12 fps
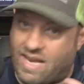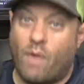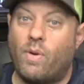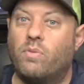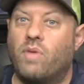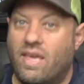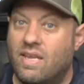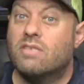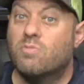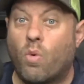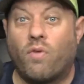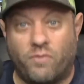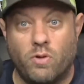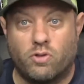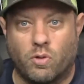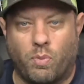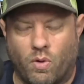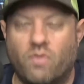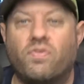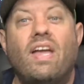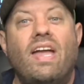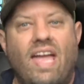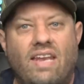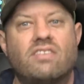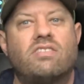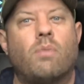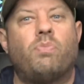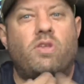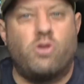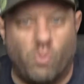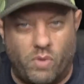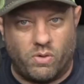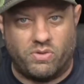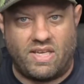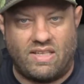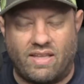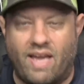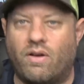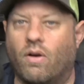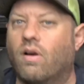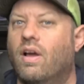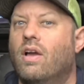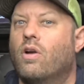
Now, it, it is more future proof. It is something you will need later.